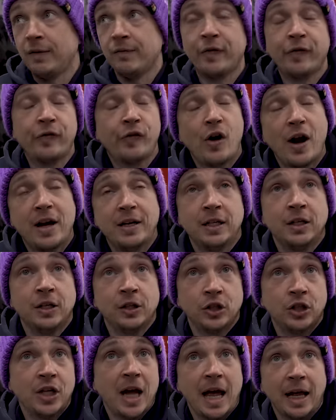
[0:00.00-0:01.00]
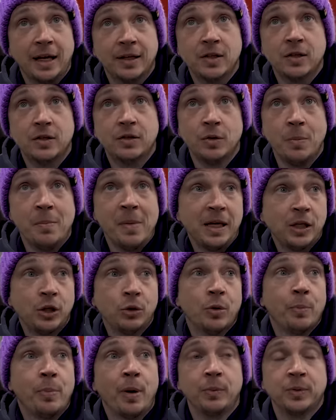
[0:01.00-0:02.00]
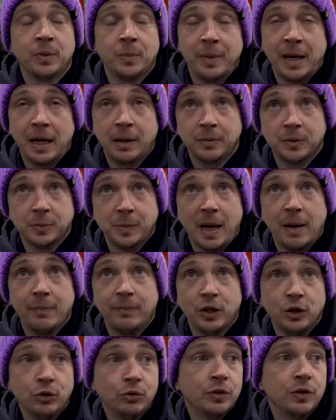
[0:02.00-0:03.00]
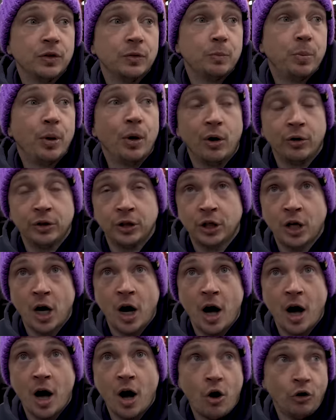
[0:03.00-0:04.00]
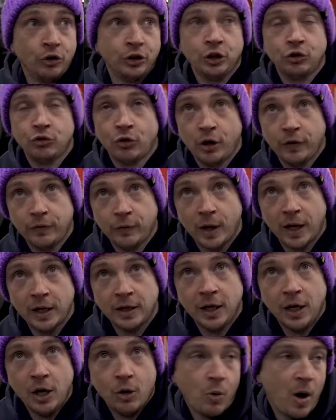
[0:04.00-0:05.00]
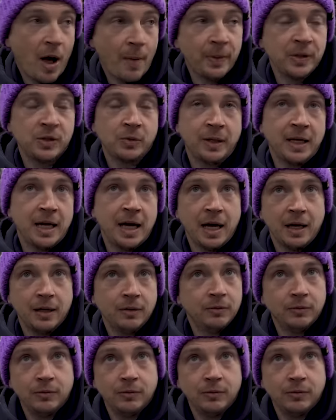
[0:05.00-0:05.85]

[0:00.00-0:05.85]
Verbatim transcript: thread in a shed to make you a pops and bangs mat that you can put on your car, on your driveway. What yeah. happens when that?